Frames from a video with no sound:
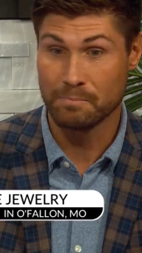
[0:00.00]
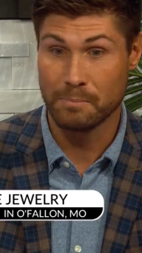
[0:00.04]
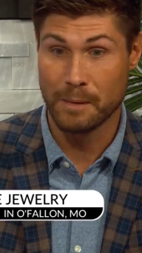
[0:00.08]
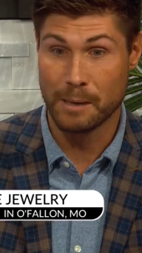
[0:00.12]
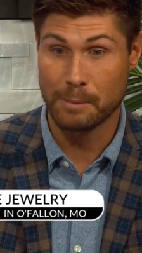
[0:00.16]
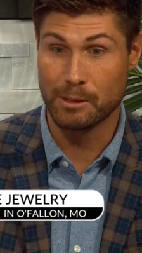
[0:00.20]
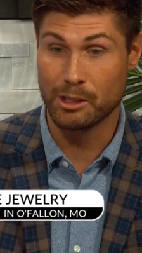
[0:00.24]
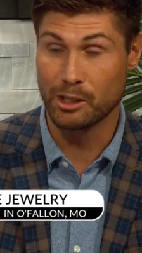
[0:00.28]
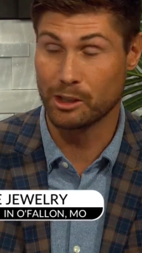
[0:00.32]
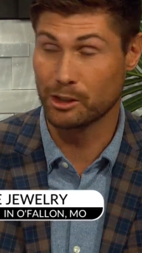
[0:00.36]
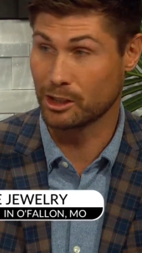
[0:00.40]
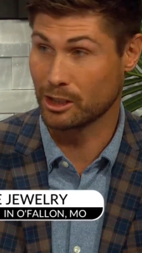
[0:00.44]

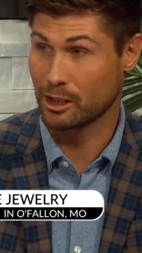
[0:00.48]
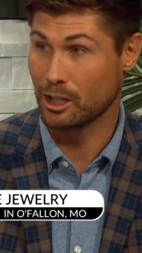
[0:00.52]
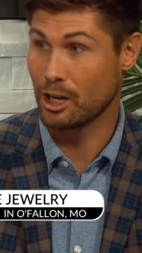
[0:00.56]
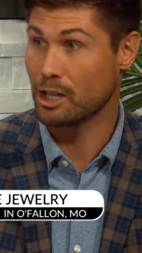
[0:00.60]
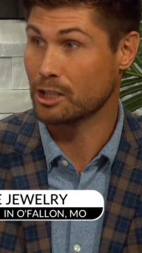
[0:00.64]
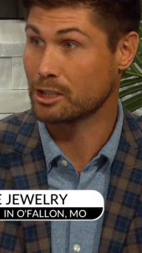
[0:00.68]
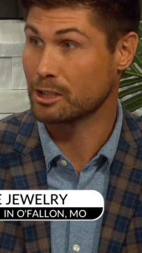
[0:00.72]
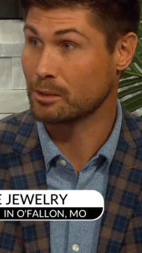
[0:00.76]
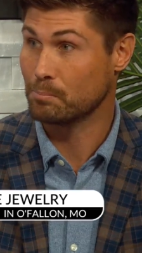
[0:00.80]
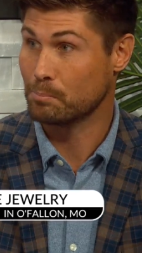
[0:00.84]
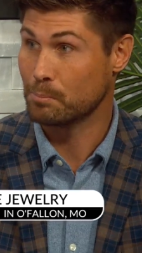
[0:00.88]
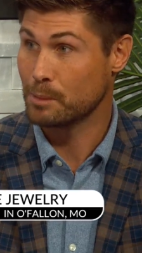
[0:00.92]
Maybe there's a
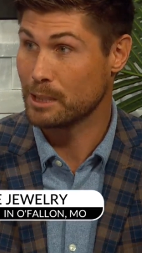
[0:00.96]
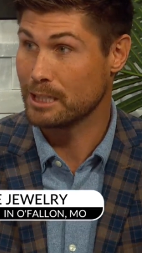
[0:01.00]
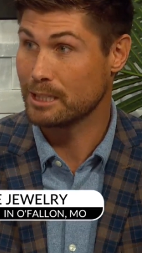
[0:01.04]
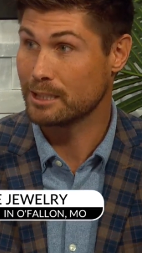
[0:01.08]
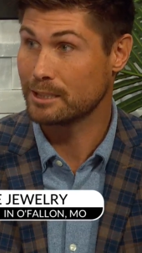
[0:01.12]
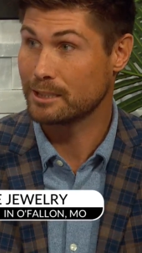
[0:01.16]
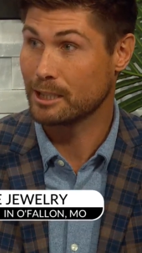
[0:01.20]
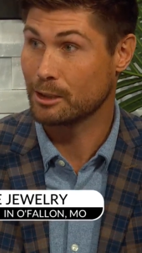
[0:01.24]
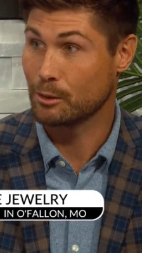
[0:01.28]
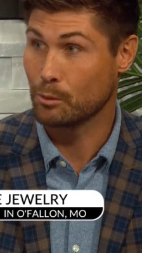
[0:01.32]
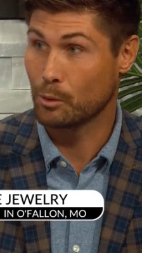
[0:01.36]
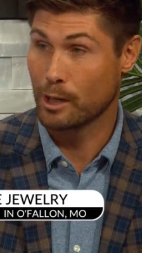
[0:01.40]
custom
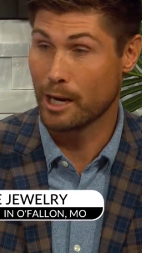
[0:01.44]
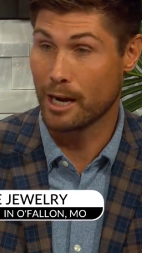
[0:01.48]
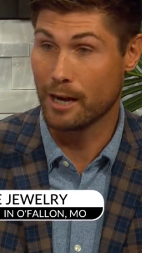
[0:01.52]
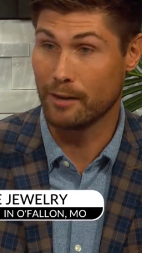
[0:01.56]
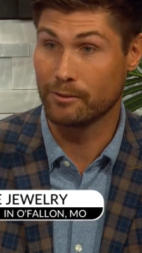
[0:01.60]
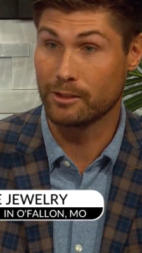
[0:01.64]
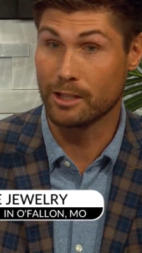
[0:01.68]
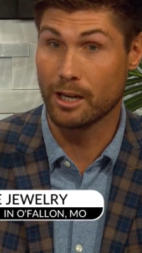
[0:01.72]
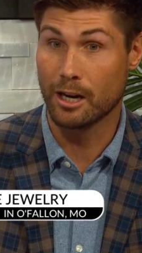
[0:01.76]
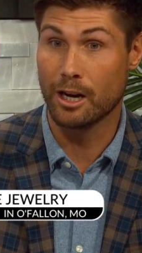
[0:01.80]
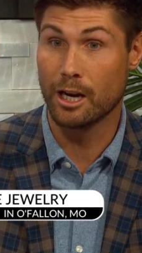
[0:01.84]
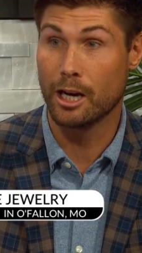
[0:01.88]
piece that you wanna
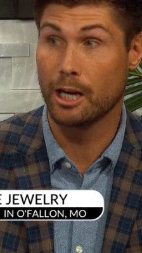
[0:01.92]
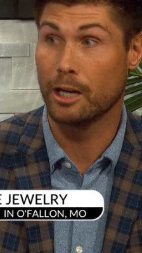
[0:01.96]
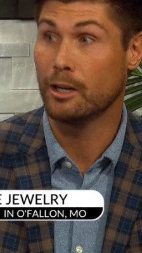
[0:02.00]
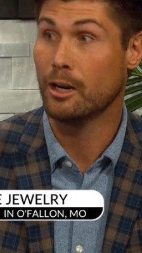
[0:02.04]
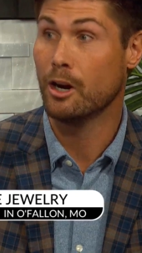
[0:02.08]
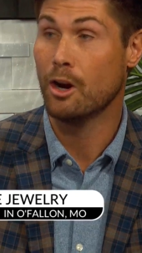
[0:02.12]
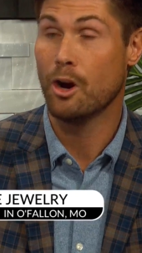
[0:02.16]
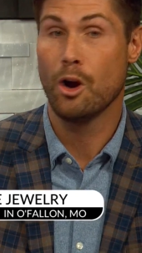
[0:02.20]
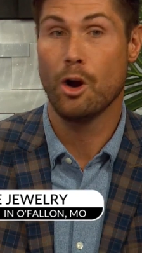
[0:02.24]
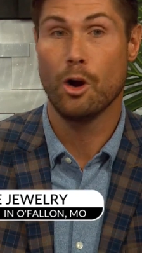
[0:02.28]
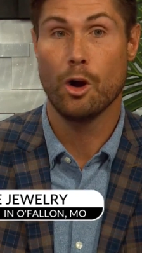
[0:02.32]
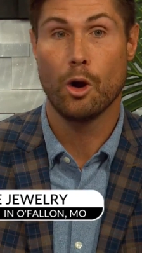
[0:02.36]
have
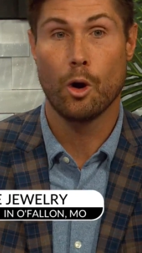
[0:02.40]
done,